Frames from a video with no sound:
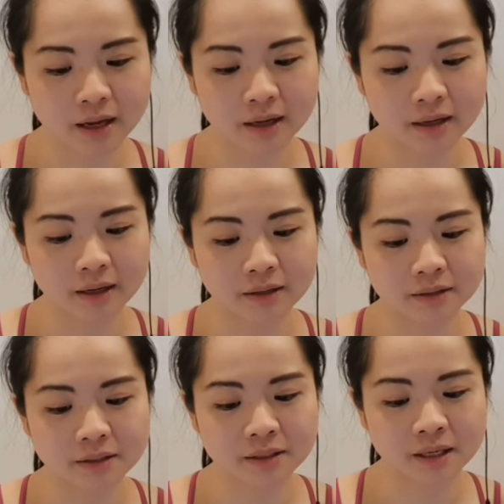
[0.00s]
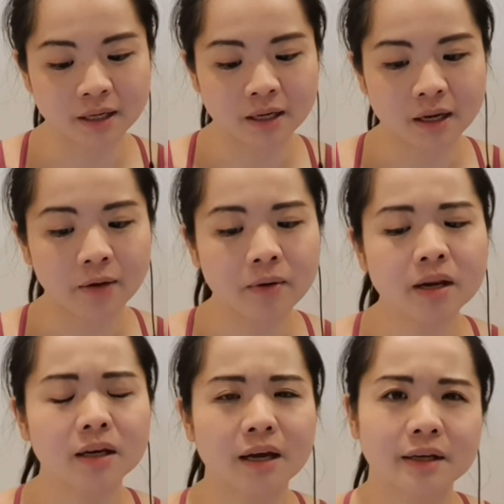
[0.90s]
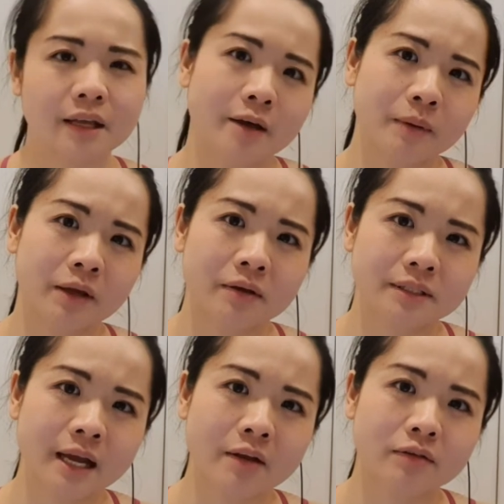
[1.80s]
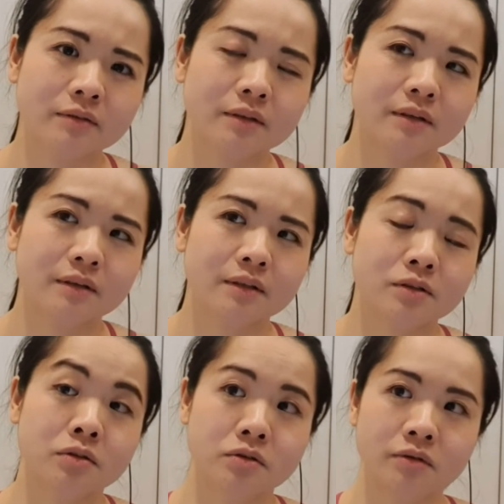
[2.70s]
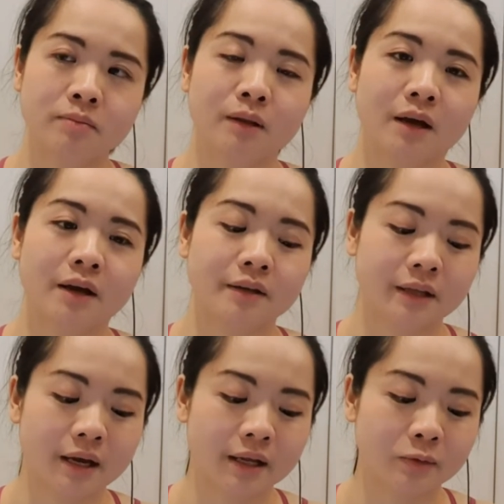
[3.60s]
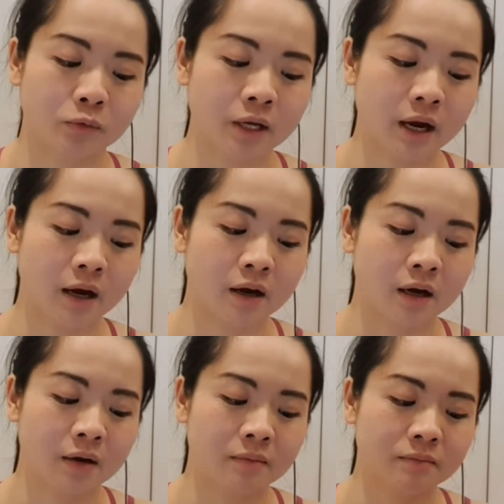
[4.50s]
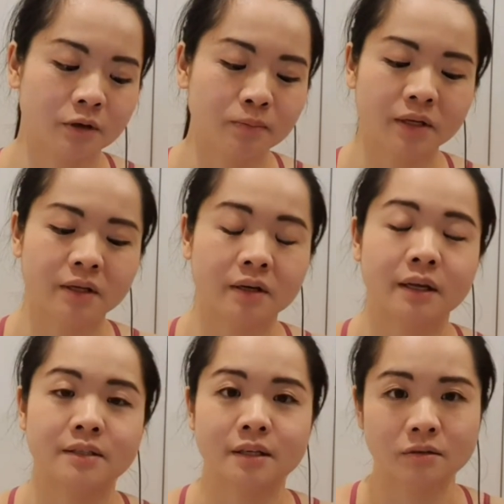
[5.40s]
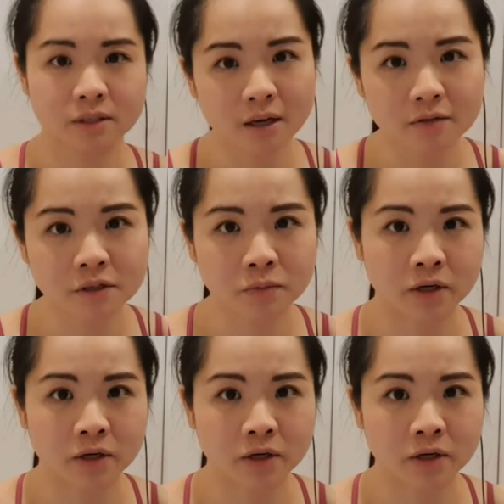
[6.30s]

And I really like that because that is also implying that we are competing against ourselves.